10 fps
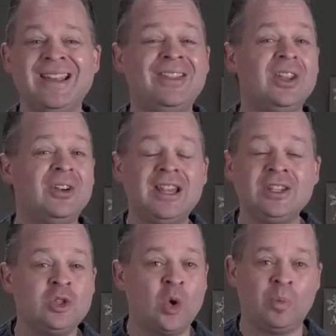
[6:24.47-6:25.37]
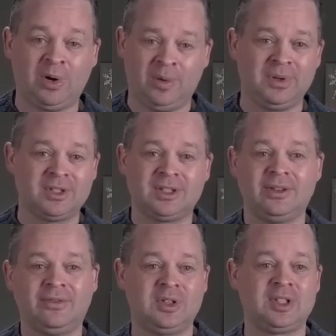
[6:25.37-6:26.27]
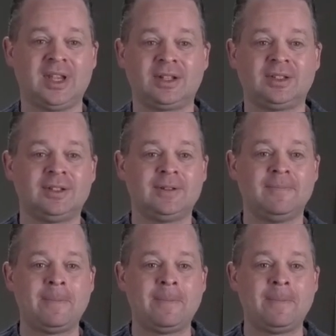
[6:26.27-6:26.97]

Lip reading: there is no purpose for sexes.